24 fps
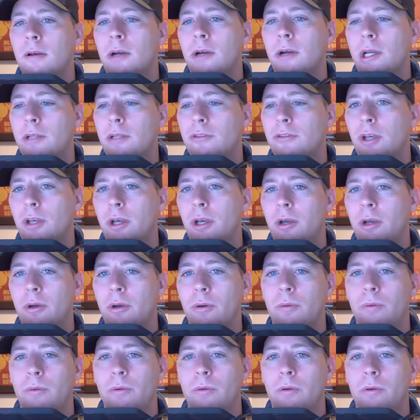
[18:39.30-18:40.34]
All right,
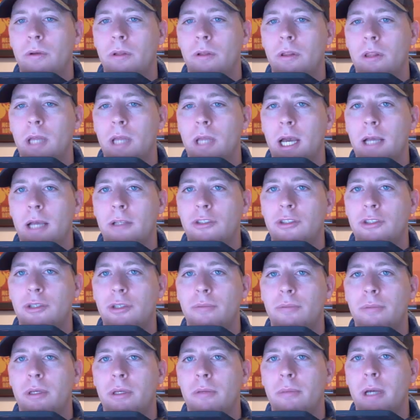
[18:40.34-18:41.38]
so that
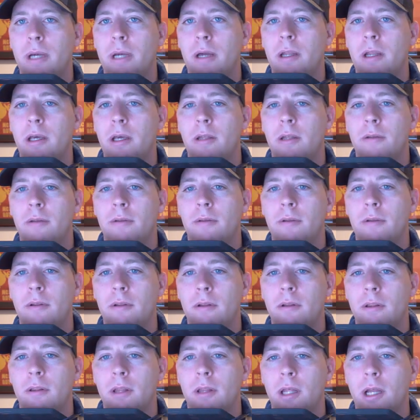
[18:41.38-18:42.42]
should be about it
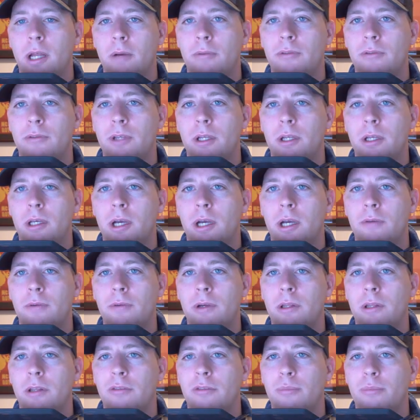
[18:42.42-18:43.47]
that I was going to
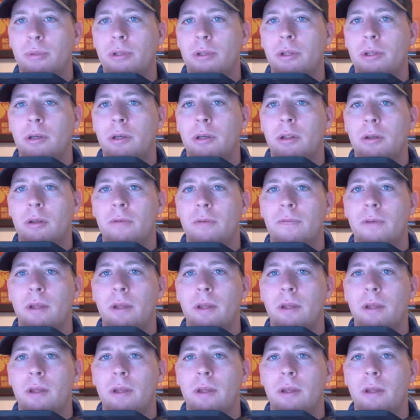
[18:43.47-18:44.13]
cover in this particular